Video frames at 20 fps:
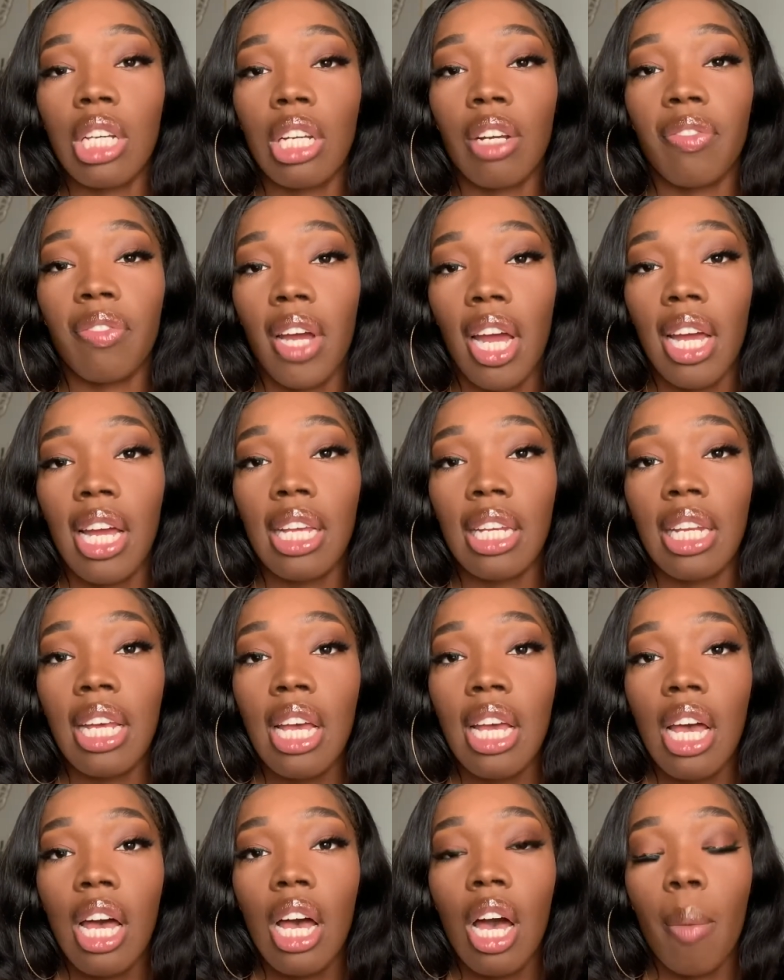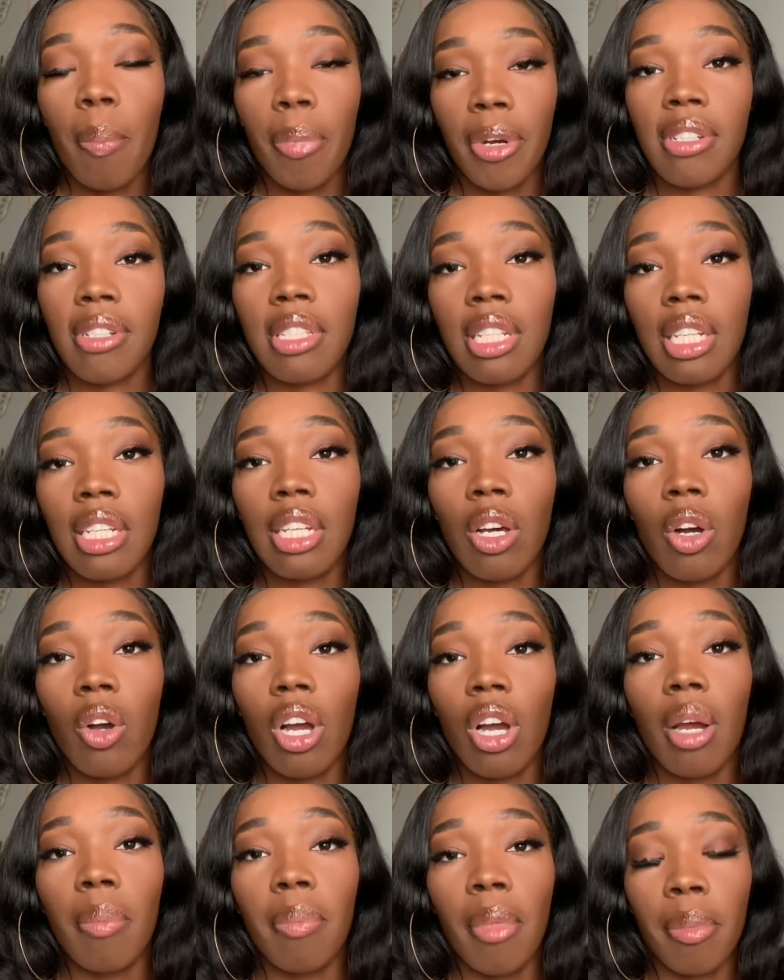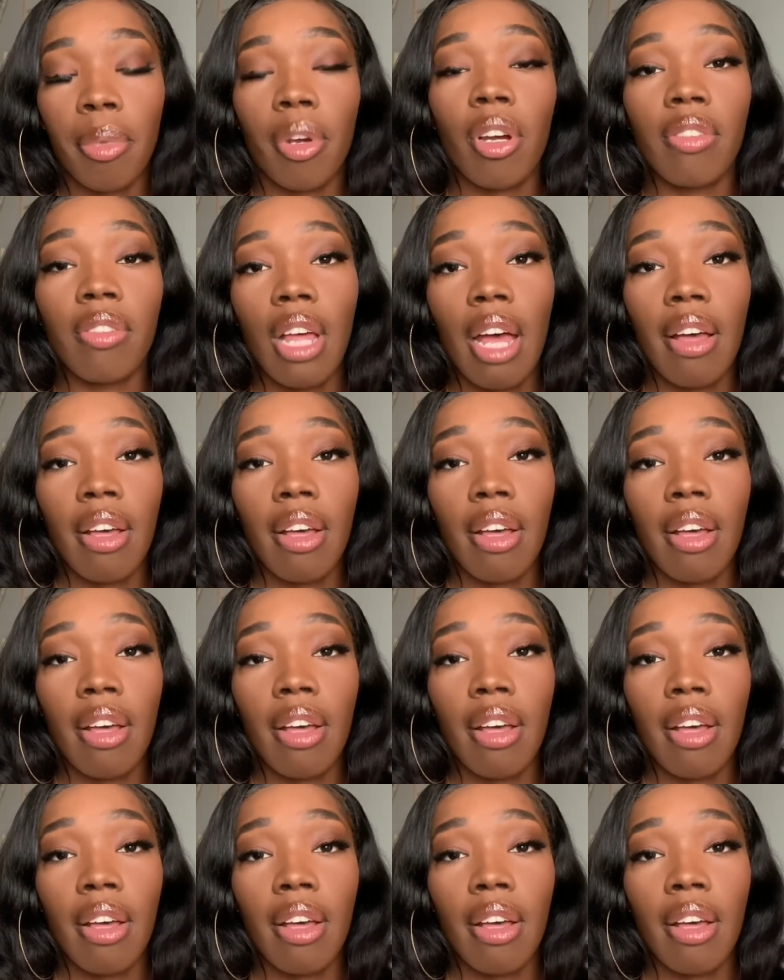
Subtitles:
going to find a person or a member